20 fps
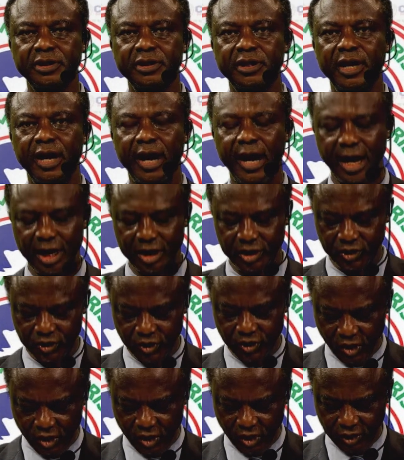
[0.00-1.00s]
and
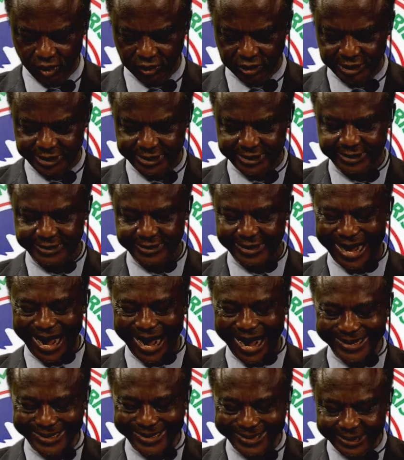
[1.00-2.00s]
God is
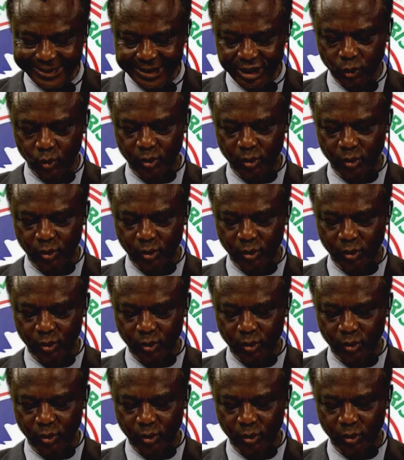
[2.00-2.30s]
angry with